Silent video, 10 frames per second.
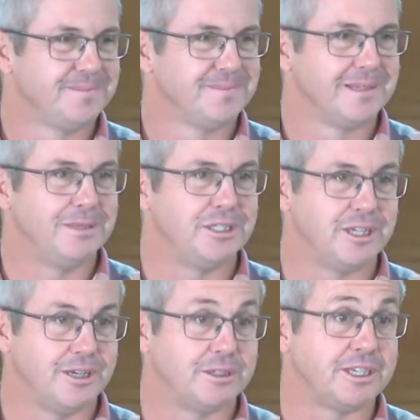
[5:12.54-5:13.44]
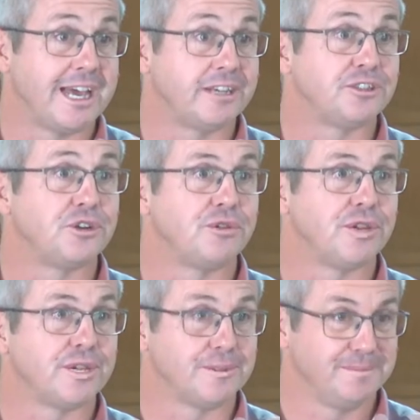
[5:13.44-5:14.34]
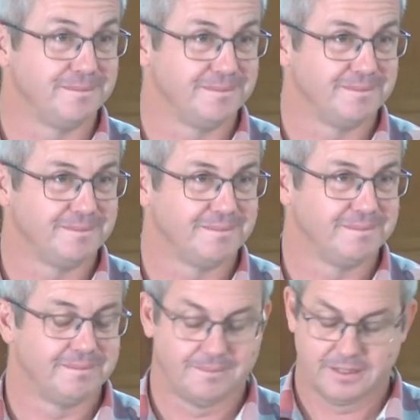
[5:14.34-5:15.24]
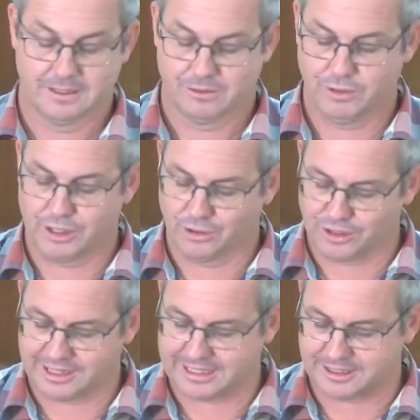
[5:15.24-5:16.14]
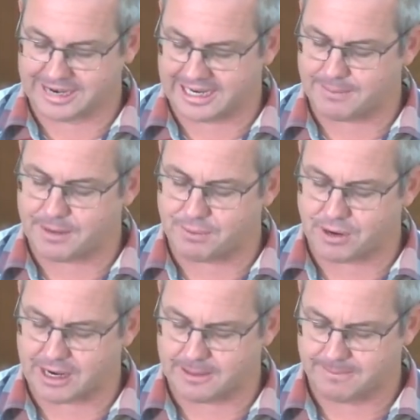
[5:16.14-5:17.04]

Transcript: Let me tell you, it's catastrophic. We're going to look at that today. Let me pray.